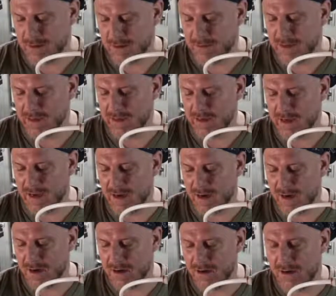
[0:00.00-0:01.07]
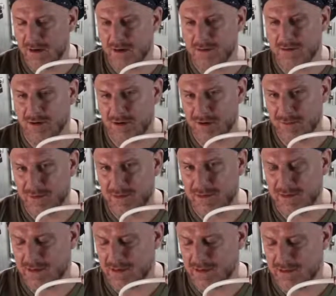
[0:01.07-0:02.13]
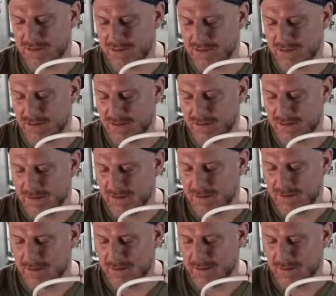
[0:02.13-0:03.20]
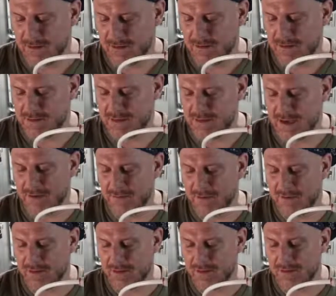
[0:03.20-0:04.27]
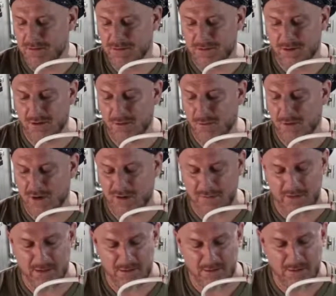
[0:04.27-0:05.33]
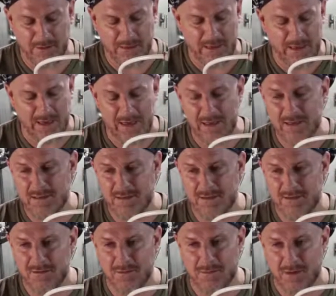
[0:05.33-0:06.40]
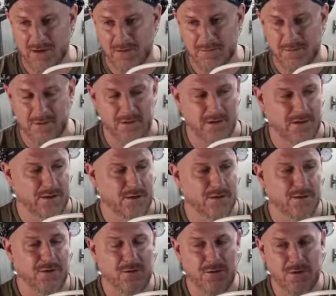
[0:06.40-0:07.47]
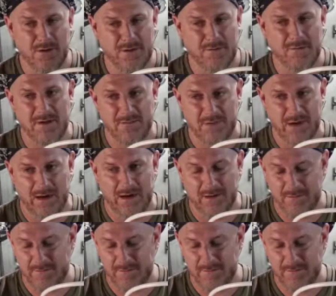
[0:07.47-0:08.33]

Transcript: I'm getting air and carbon dust. And this is everything you don't want to be going into the pump or the membrane.